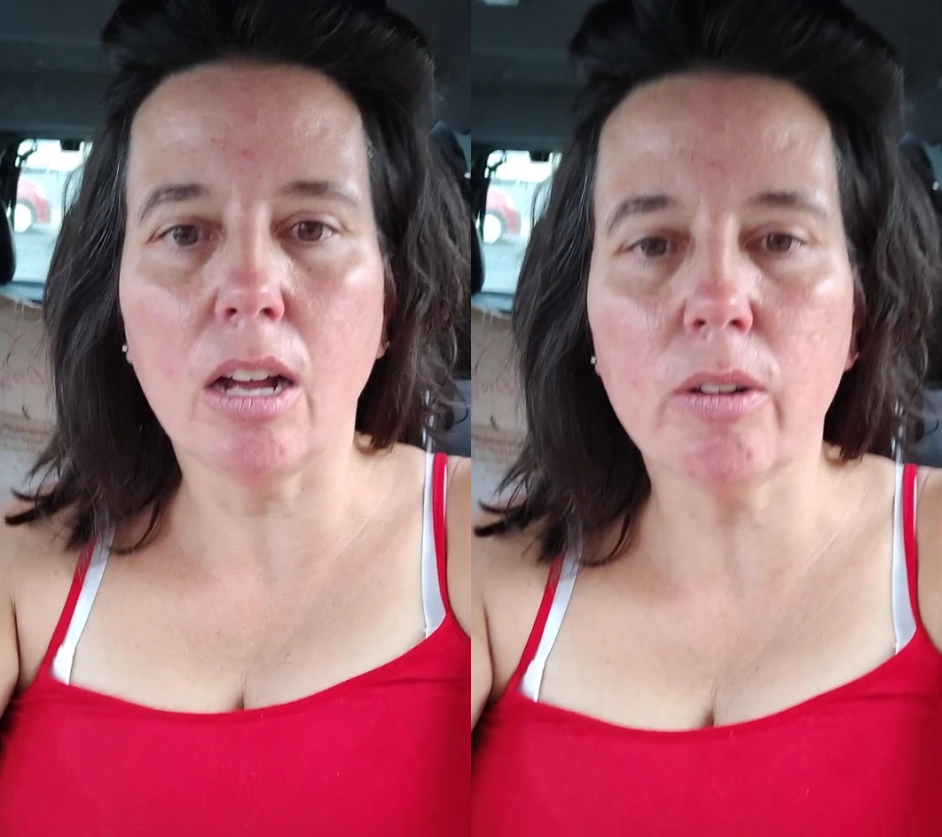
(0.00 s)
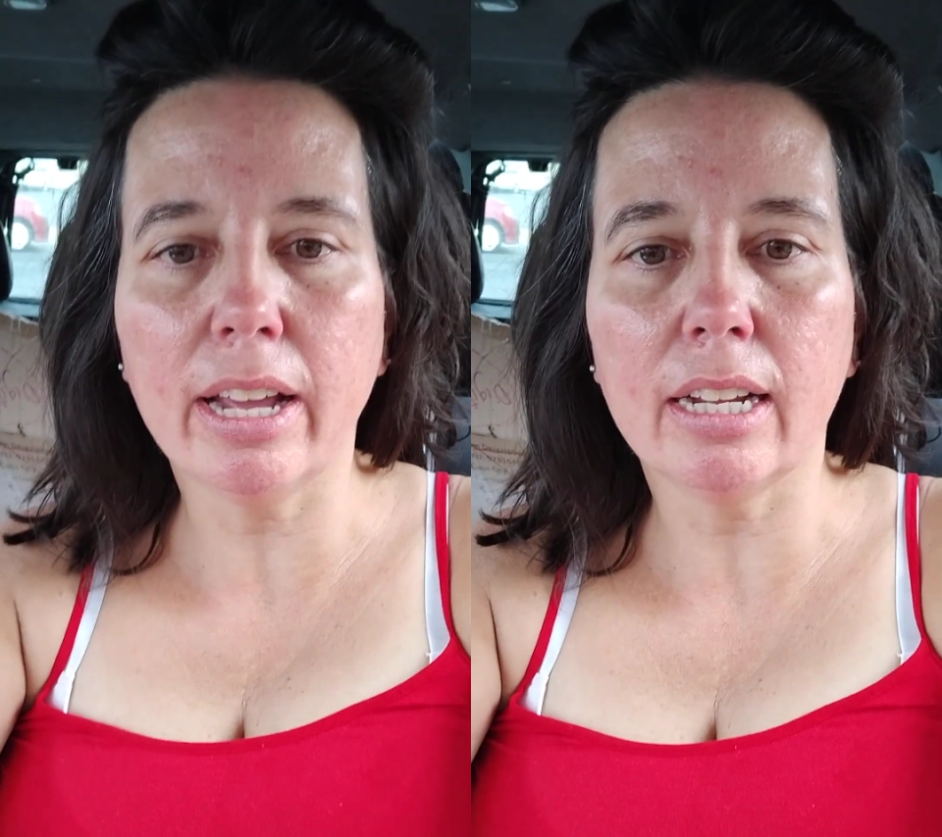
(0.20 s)

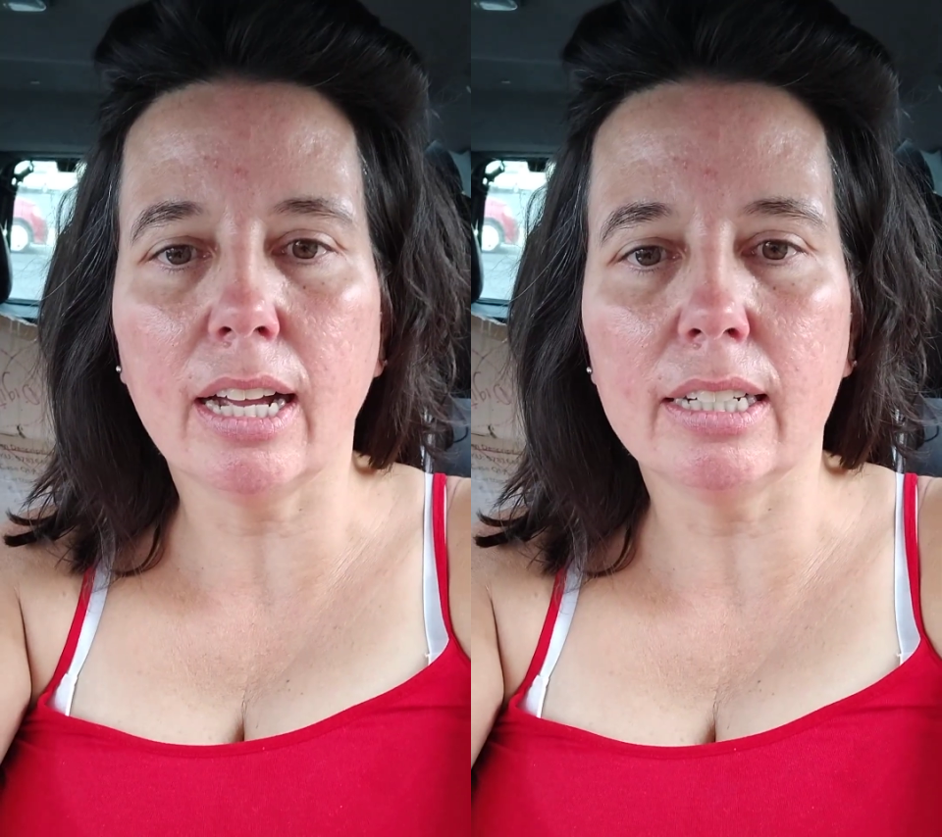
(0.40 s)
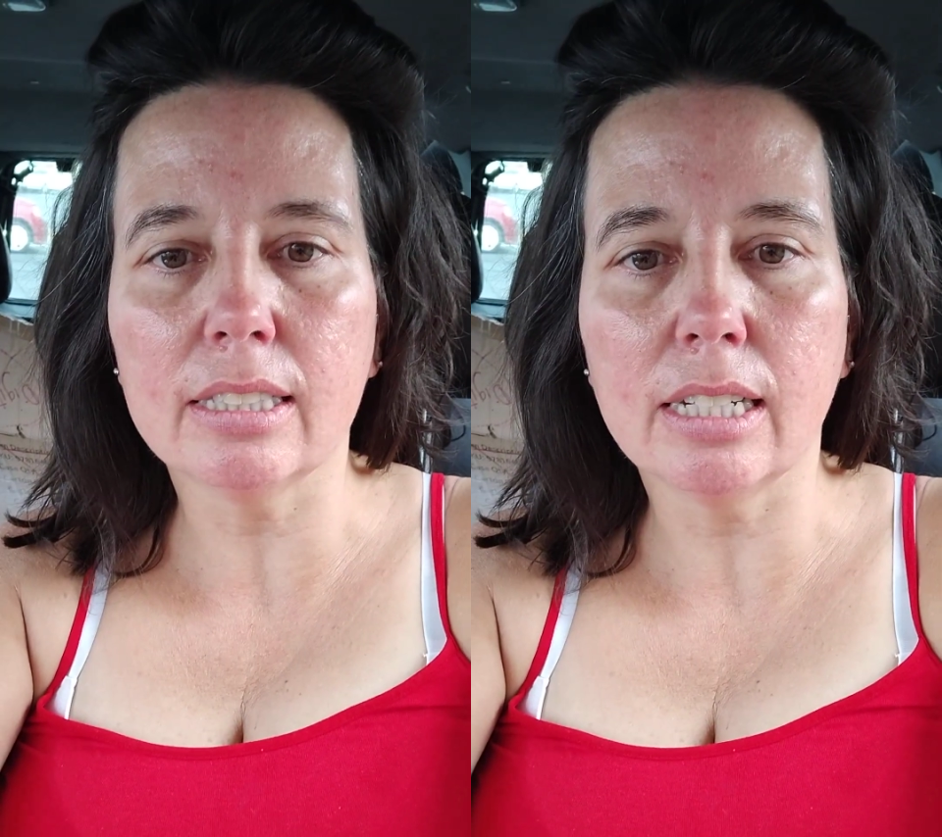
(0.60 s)
Okay,
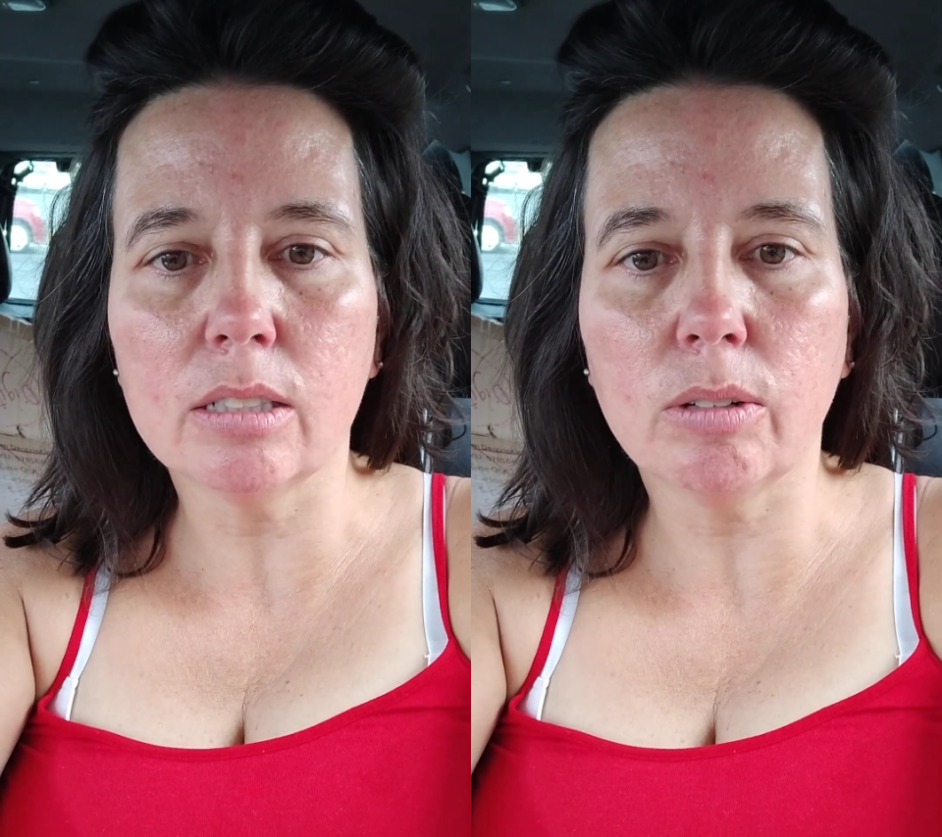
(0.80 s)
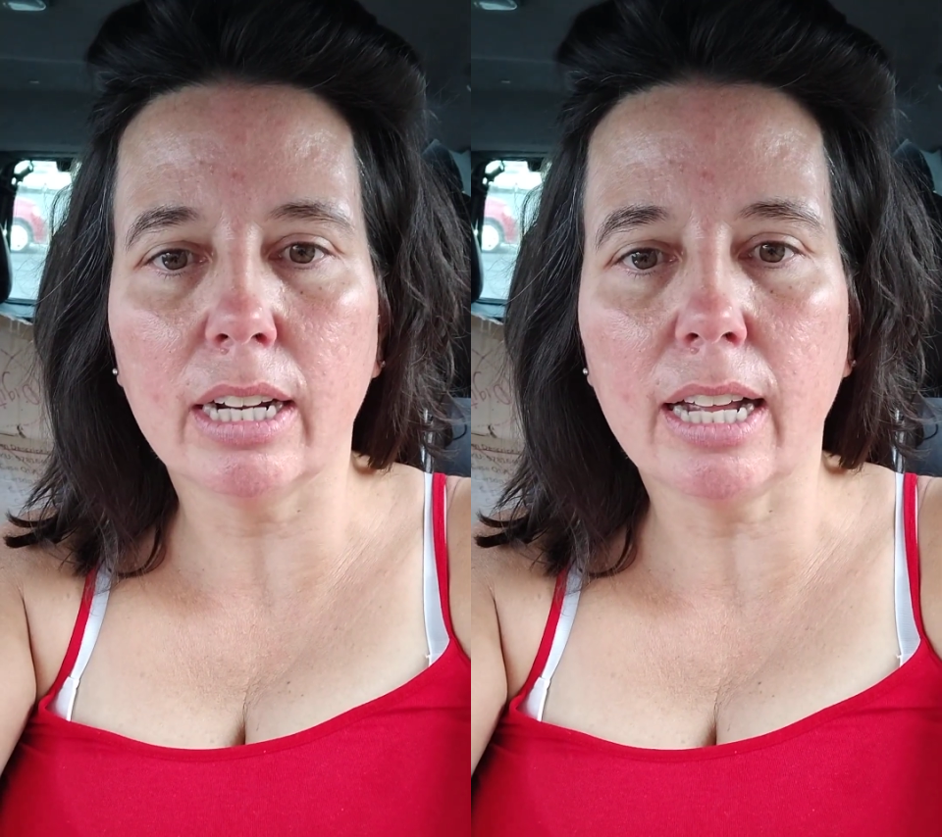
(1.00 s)
guys,
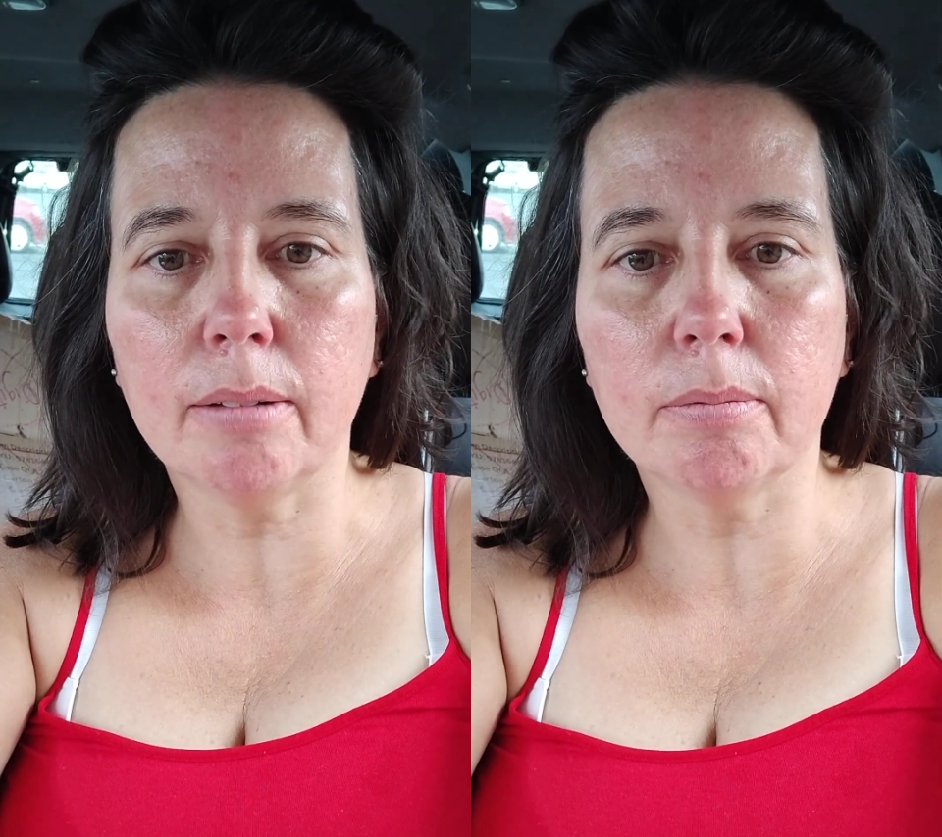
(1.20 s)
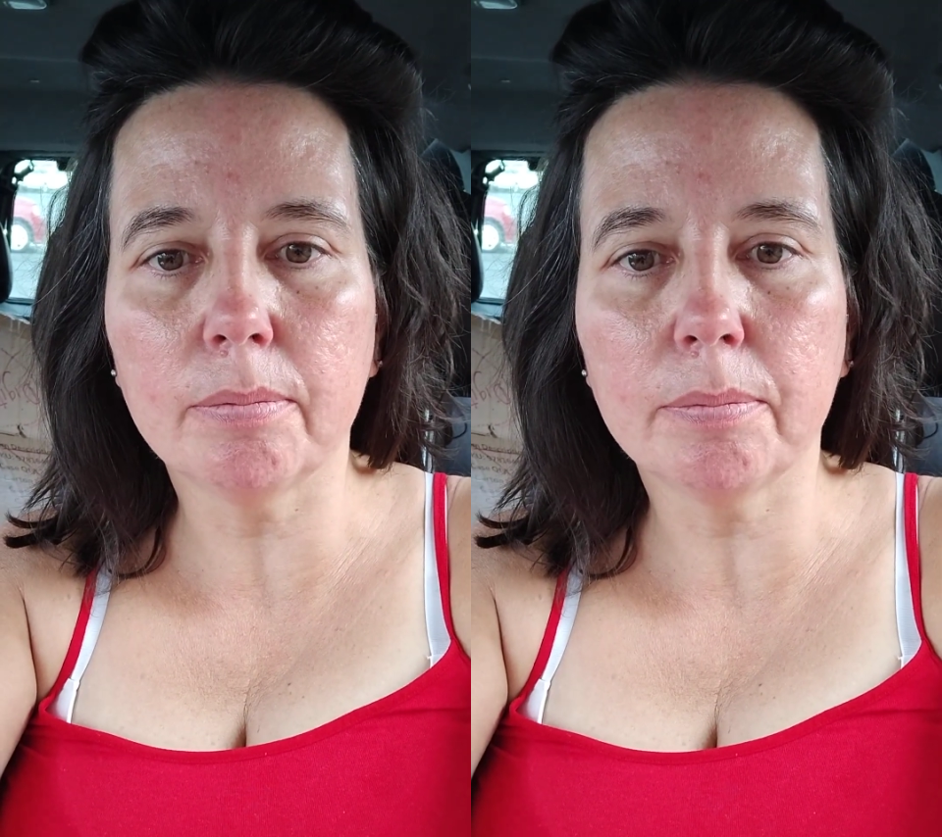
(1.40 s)
that's what I got.